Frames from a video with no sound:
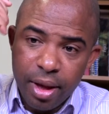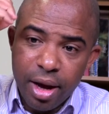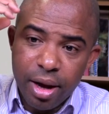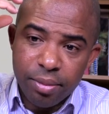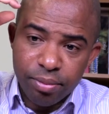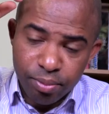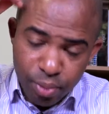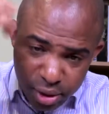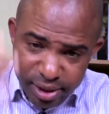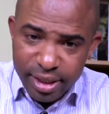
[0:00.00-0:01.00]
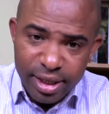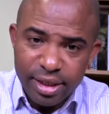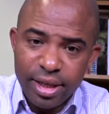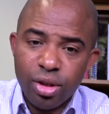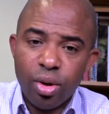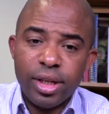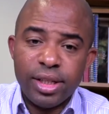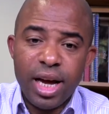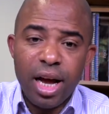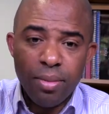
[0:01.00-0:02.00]
uh, posting these things all the
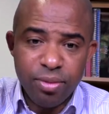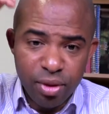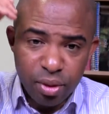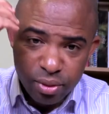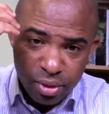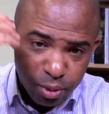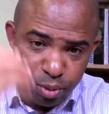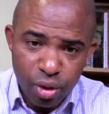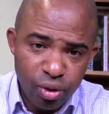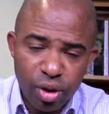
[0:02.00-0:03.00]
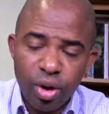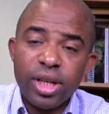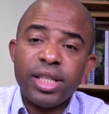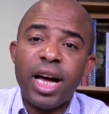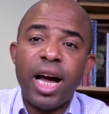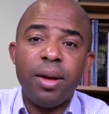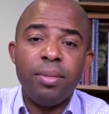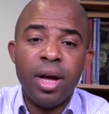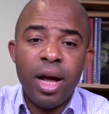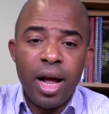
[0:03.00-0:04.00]
time, you know, sponsoring all the
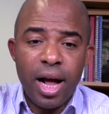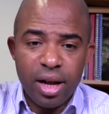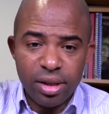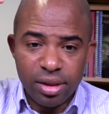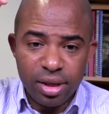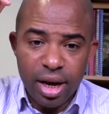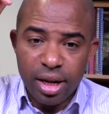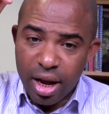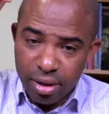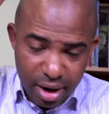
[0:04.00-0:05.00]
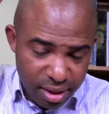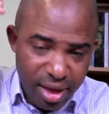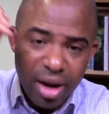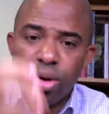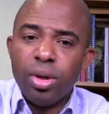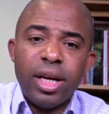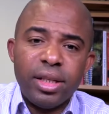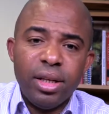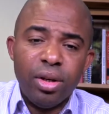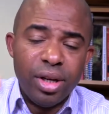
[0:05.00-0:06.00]
time, and, and, and I thank God
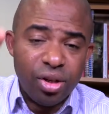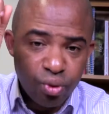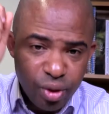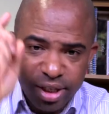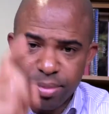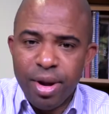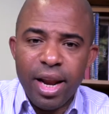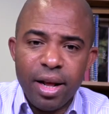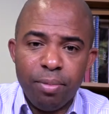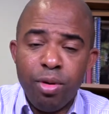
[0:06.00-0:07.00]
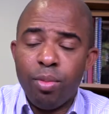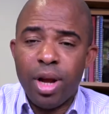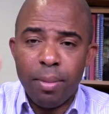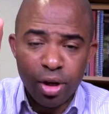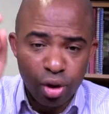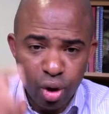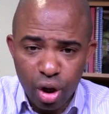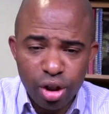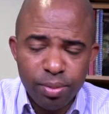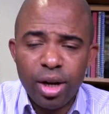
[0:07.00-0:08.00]
that, you know, it's reaching many. People have been
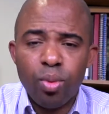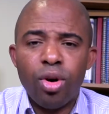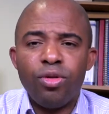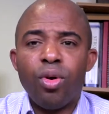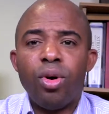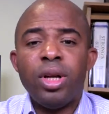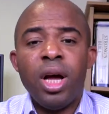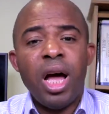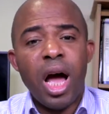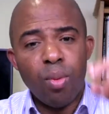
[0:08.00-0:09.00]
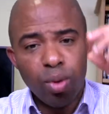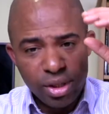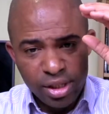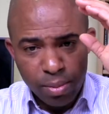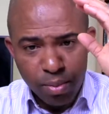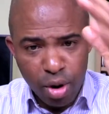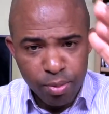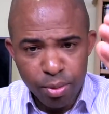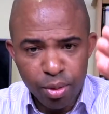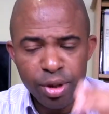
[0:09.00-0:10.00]
touched by the word of God and want to see more
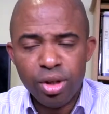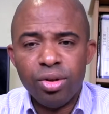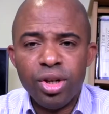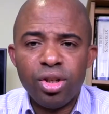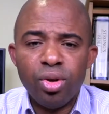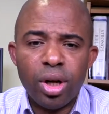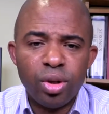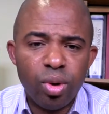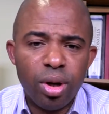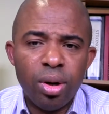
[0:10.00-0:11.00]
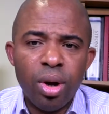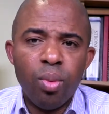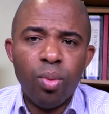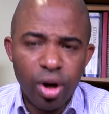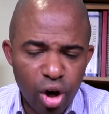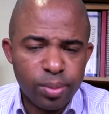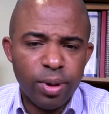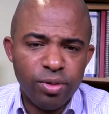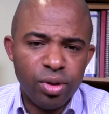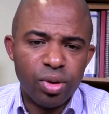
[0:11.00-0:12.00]
people being reached, you know, as well with the
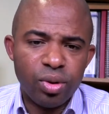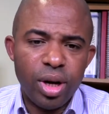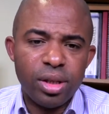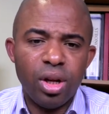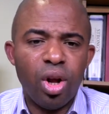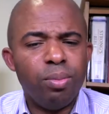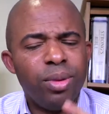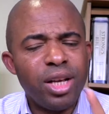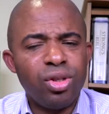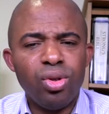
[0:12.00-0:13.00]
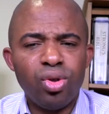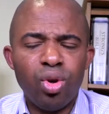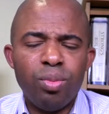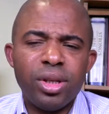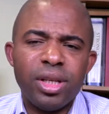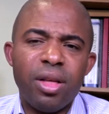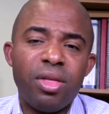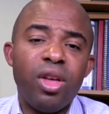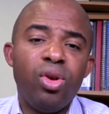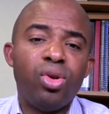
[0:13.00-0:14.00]
gospel of Jesus Christ. The Lord bless you so much, and I
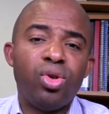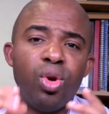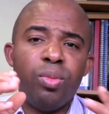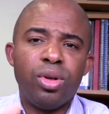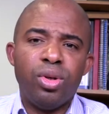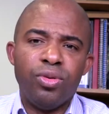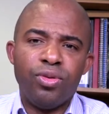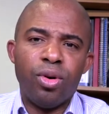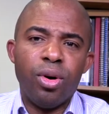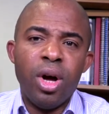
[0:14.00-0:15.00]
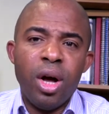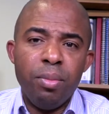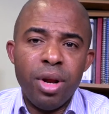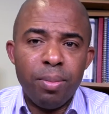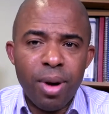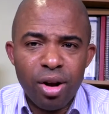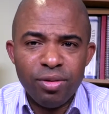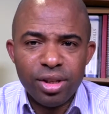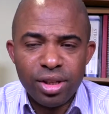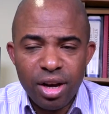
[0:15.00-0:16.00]
thank you so much, you know, for being a part of
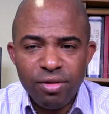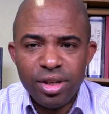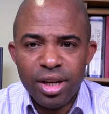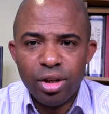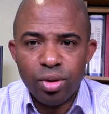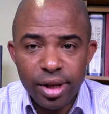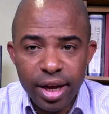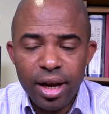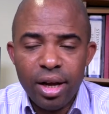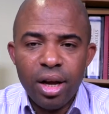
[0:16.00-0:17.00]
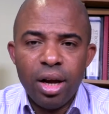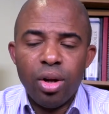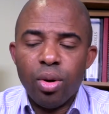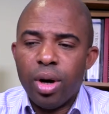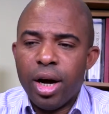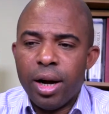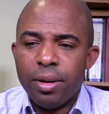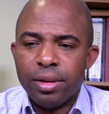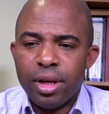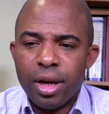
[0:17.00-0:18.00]
this service again today, you know,
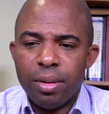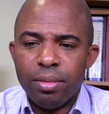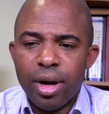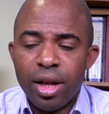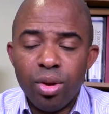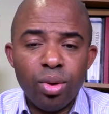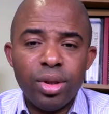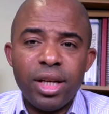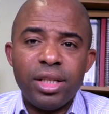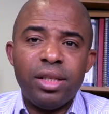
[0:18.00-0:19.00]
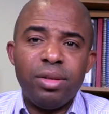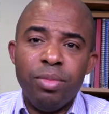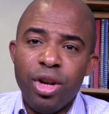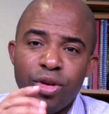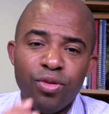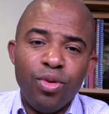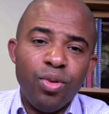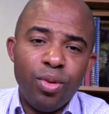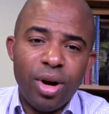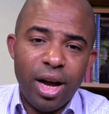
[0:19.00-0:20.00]
and um, I know that many of
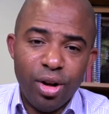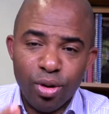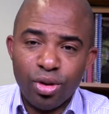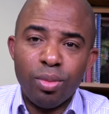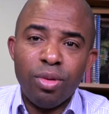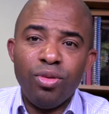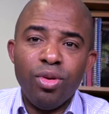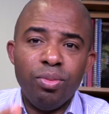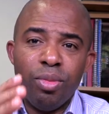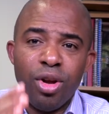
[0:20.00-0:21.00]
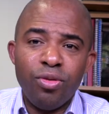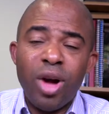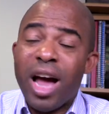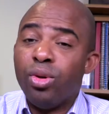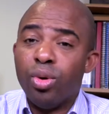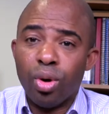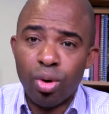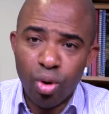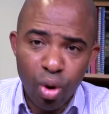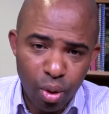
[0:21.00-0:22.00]
you, I know some of you, many of you, I do not
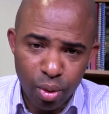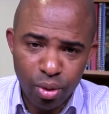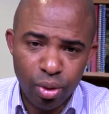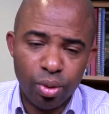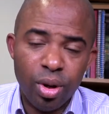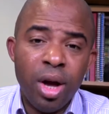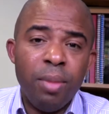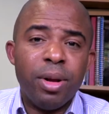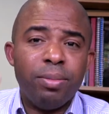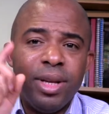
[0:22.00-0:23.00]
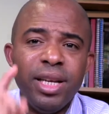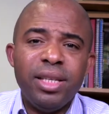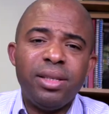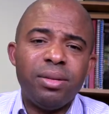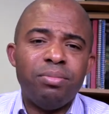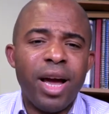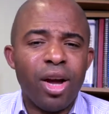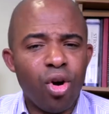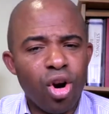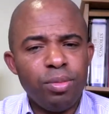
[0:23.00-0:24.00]
know you, but please, my
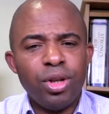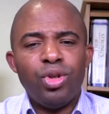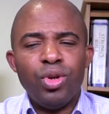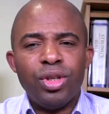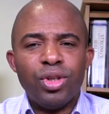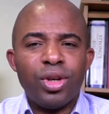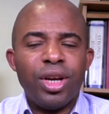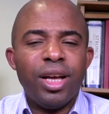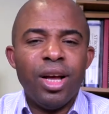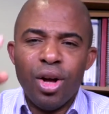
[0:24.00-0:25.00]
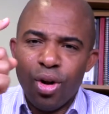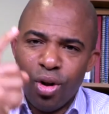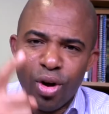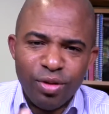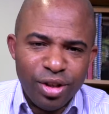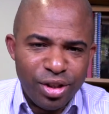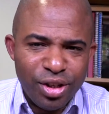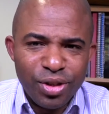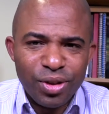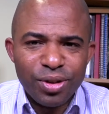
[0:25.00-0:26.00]
encouragement to you is, okay, love this
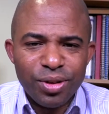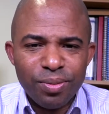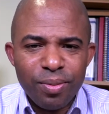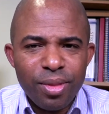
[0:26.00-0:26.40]
Jesus.